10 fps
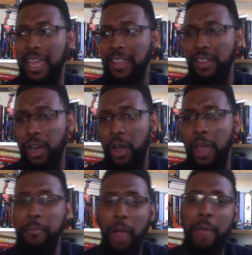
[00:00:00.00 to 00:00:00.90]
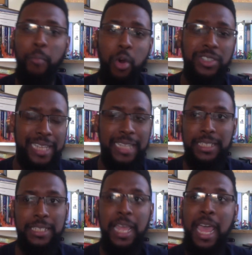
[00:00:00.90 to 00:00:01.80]
you know, and moral
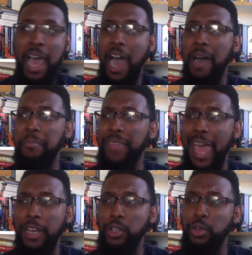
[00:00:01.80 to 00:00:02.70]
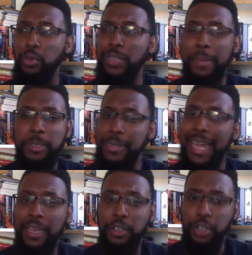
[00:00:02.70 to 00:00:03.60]
stances that you deem to be,
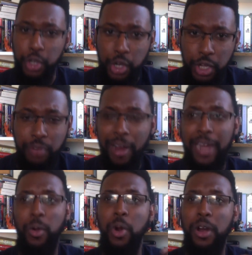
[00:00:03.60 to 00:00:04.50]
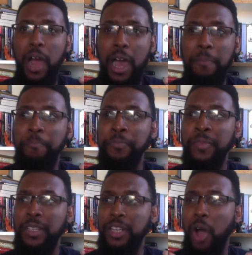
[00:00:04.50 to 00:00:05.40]
like, good, right, or,
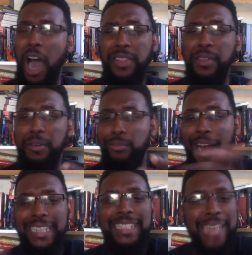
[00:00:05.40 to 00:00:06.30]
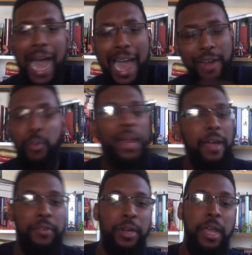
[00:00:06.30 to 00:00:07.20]
you know, on the right side or
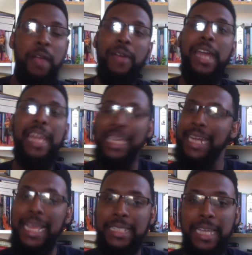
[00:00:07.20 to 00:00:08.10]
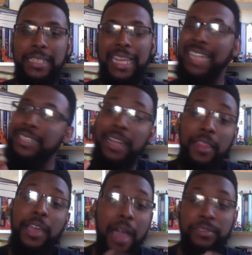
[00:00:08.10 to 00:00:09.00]
whatever, right, like, in that sense. And that's
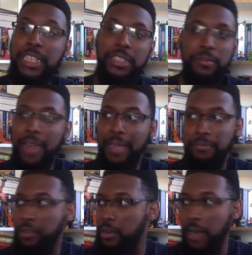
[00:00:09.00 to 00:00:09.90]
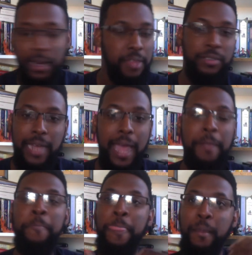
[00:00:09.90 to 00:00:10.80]
another conversation, like, for another
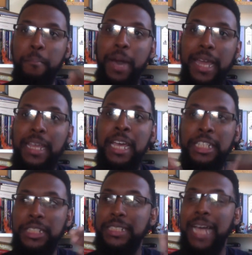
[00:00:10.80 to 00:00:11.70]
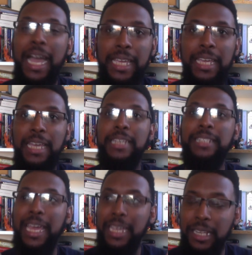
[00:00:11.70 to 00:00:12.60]
day. But Chisaki is,
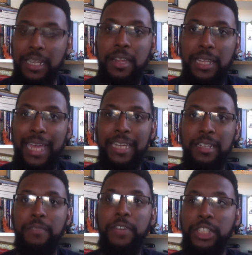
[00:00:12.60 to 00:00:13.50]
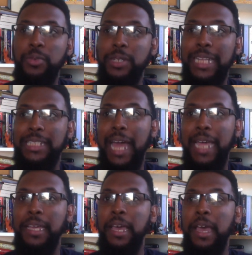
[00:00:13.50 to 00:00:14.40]
like, clearly, like, an individual that's, like,